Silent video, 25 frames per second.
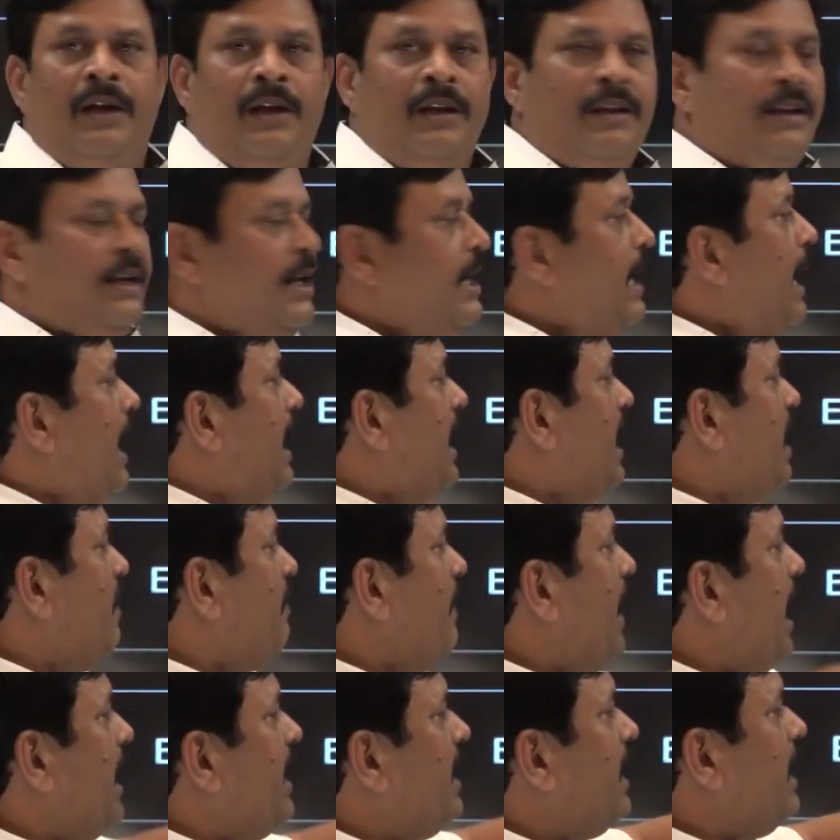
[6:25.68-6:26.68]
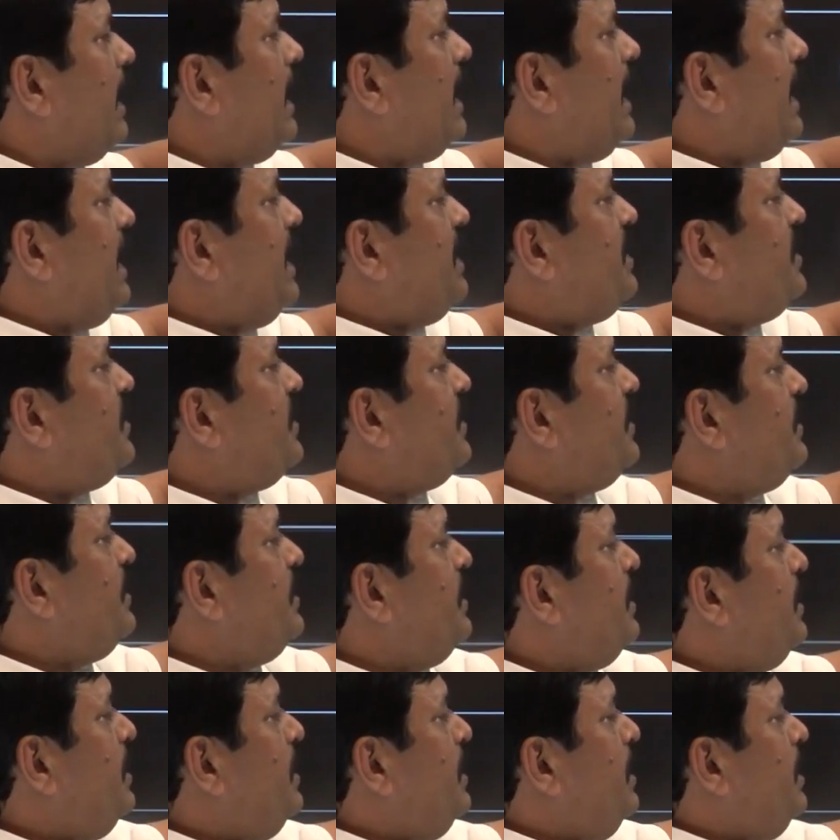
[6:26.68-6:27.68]
The corner particle is
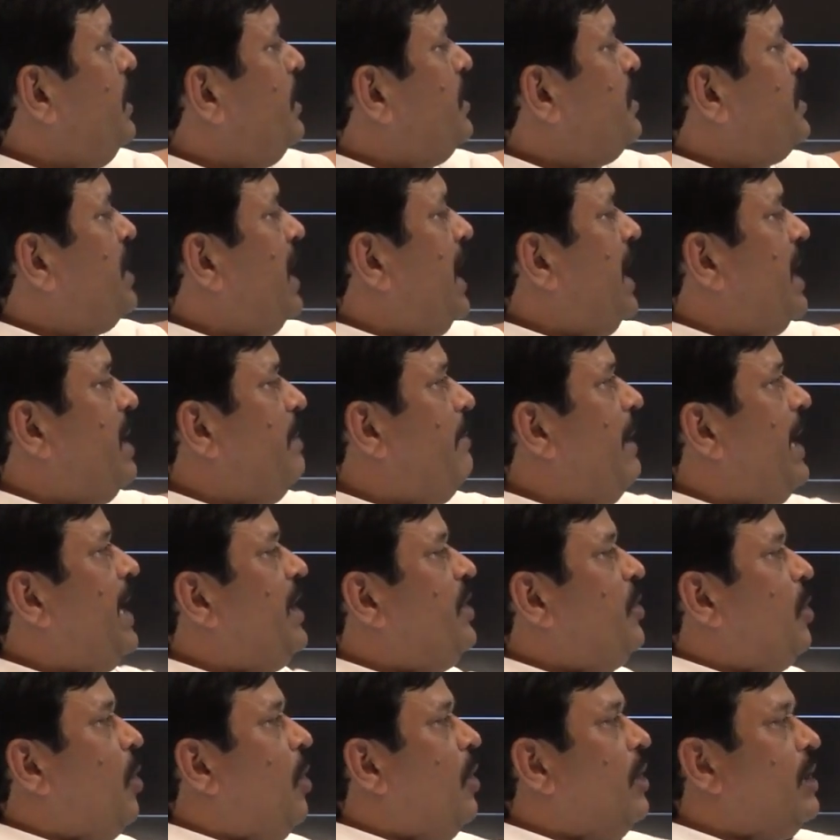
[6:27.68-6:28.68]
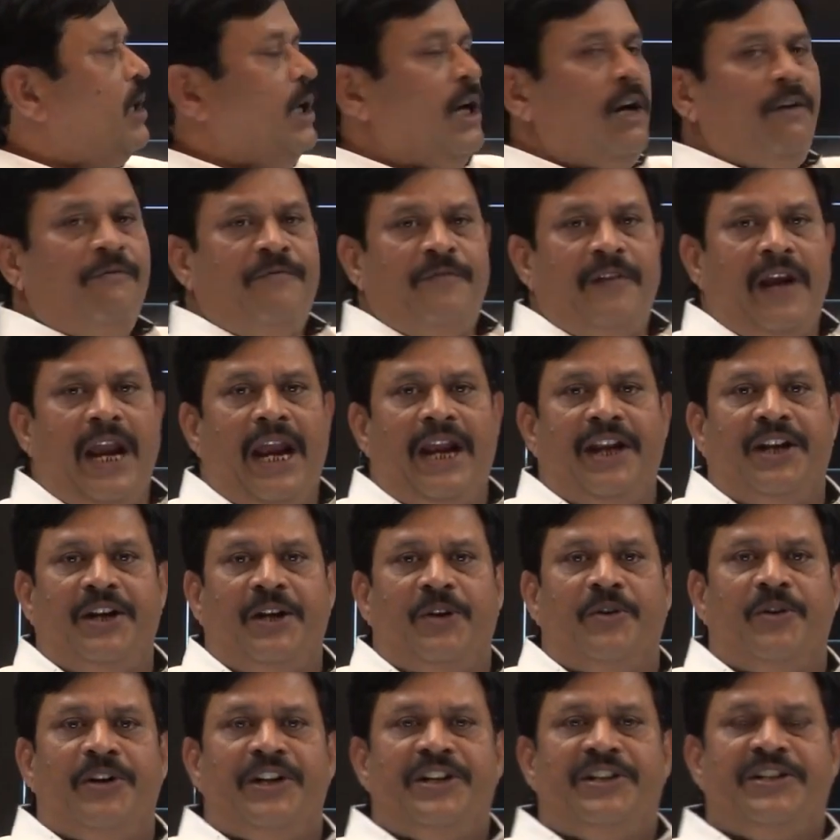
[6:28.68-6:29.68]
shared by a total of 8
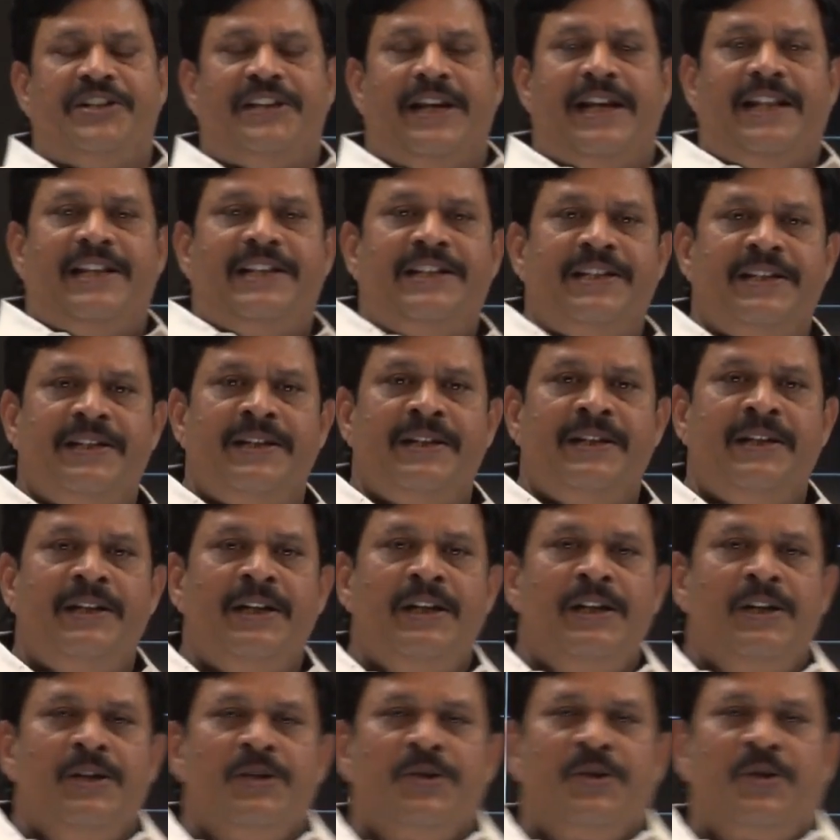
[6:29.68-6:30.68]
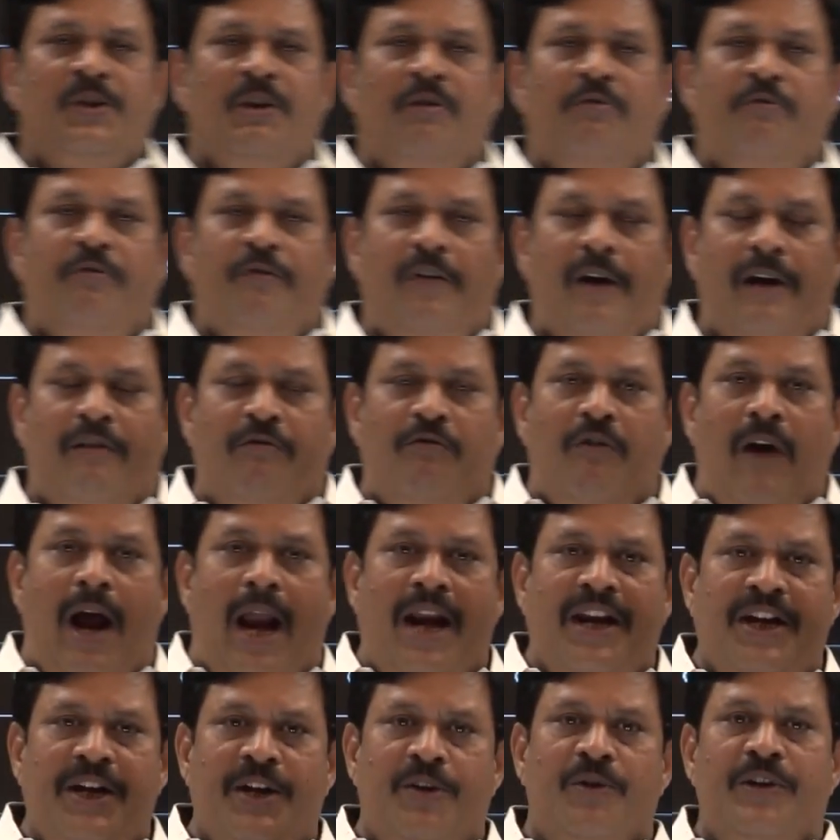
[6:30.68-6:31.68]
unit cells. So, for
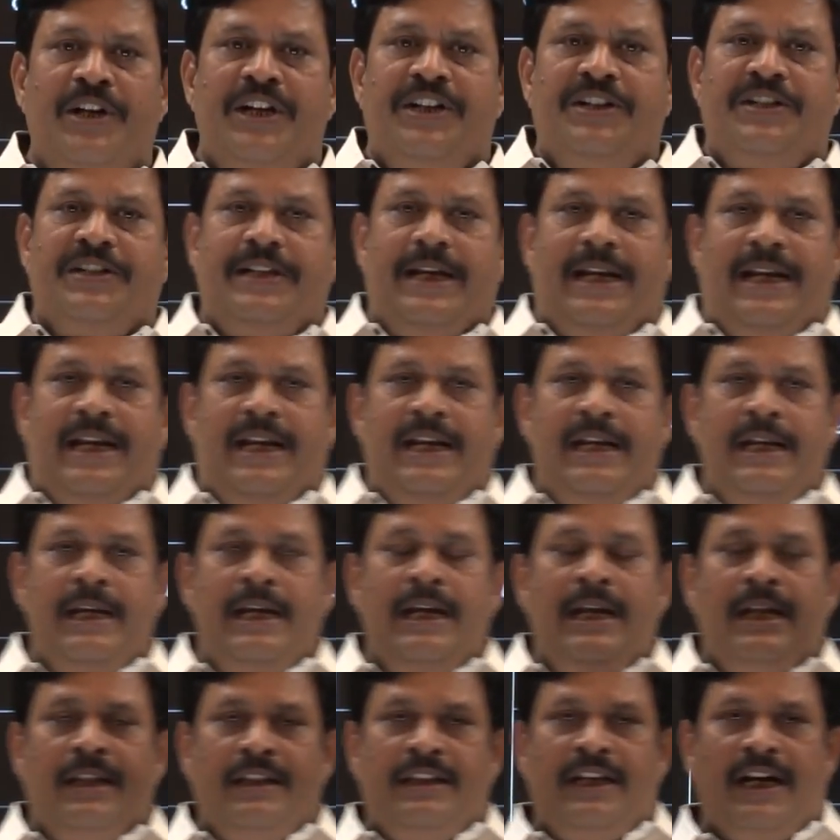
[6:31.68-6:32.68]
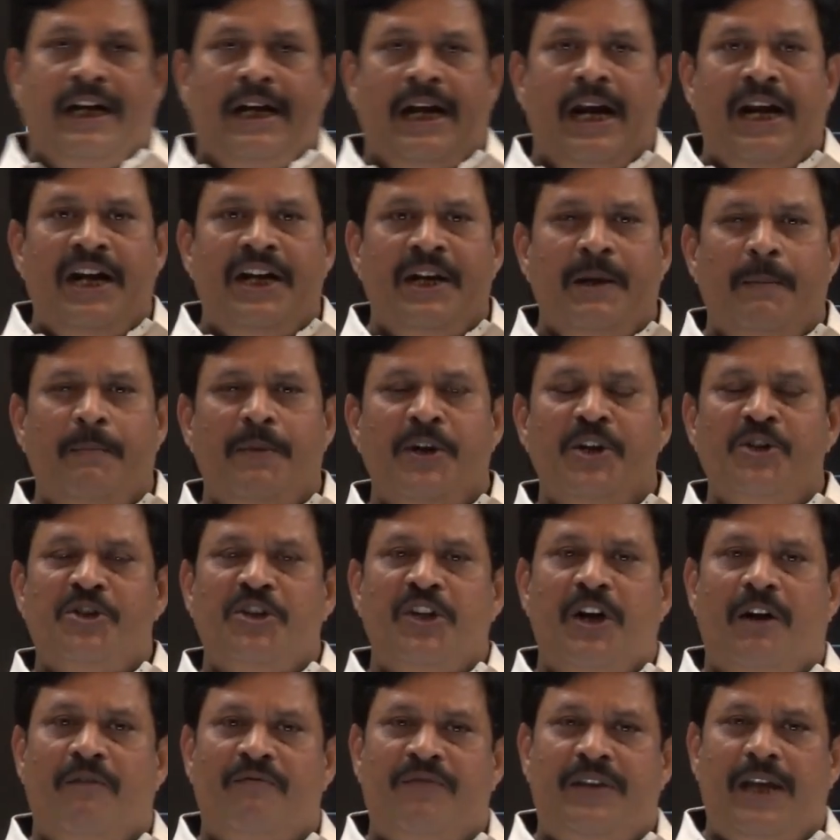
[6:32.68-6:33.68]
one unit cell, the
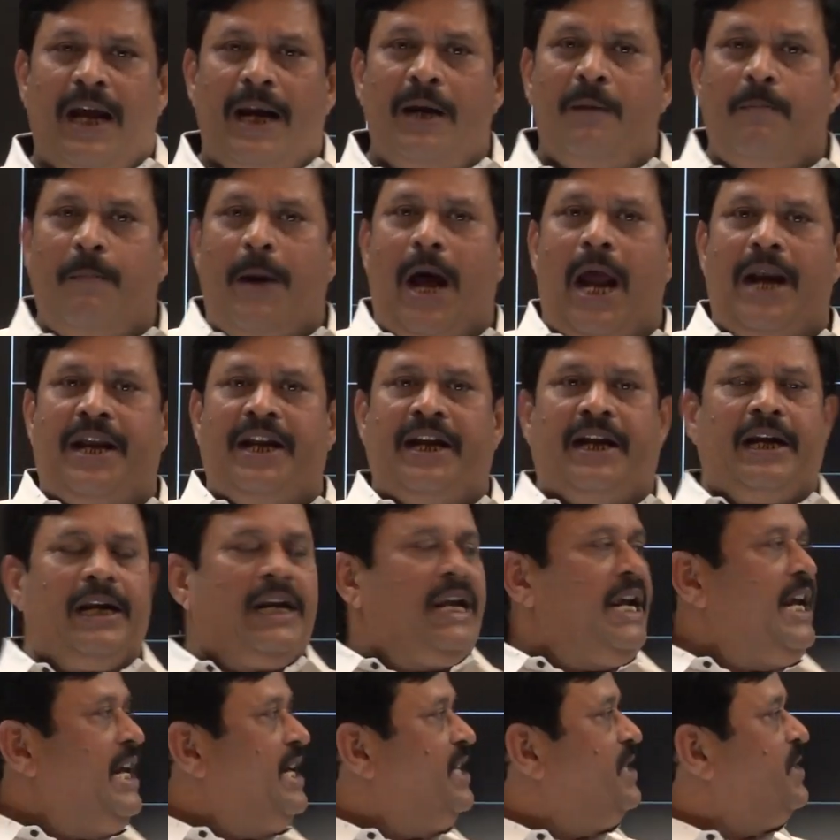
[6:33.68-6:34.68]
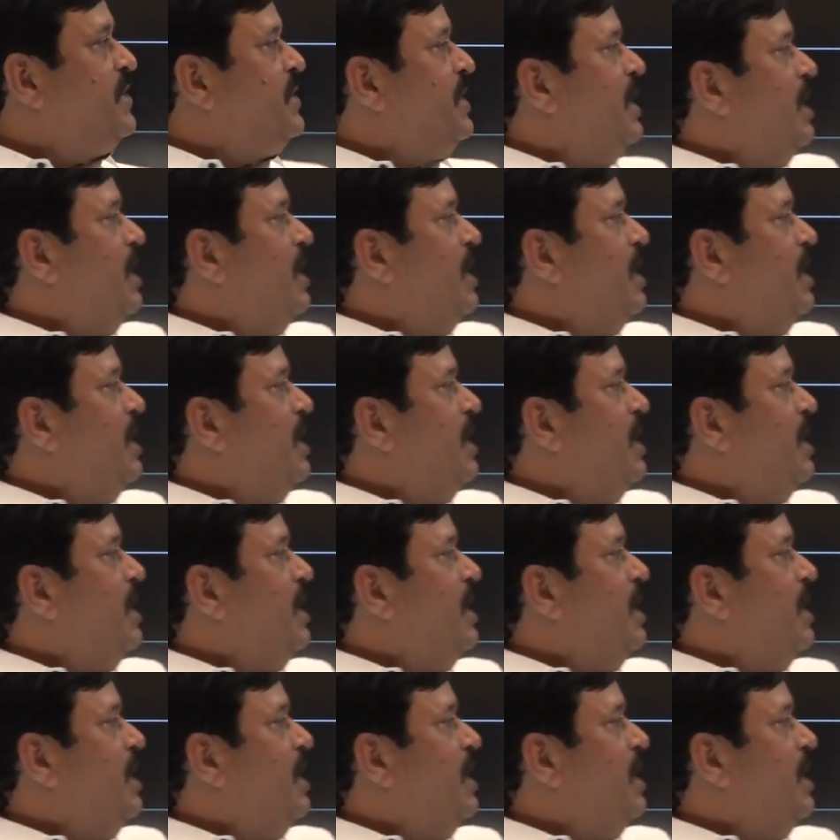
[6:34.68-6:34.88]
contribution of that particle is